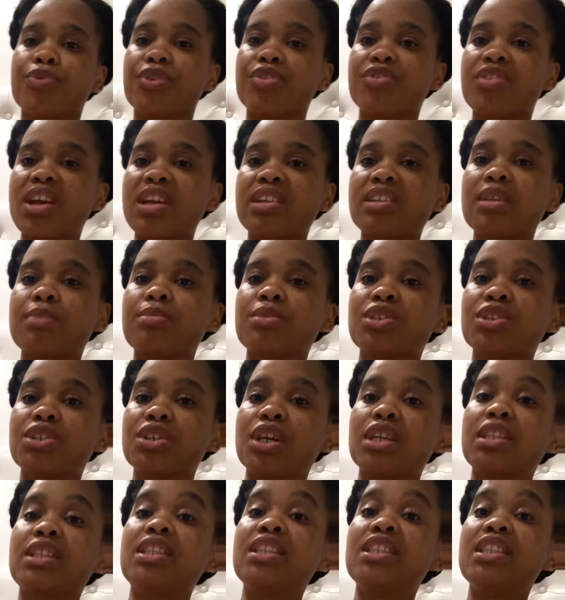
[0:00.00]
take them to
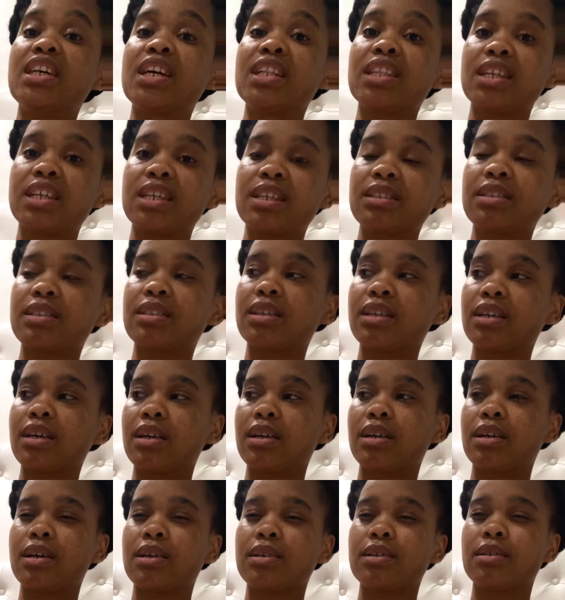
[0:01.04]
another
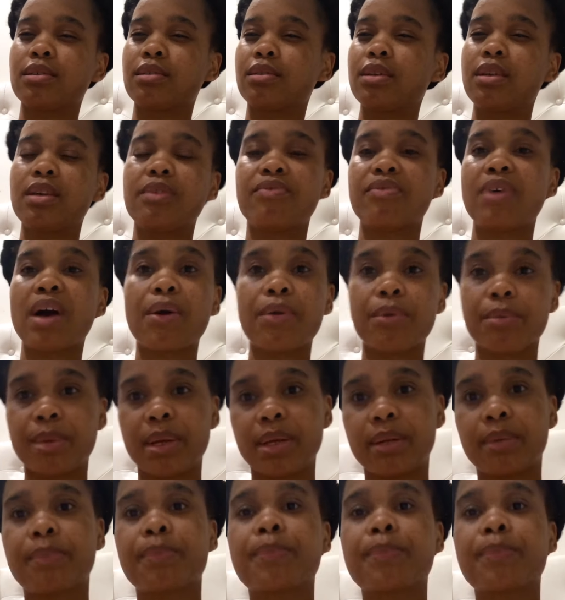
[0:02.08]
environment.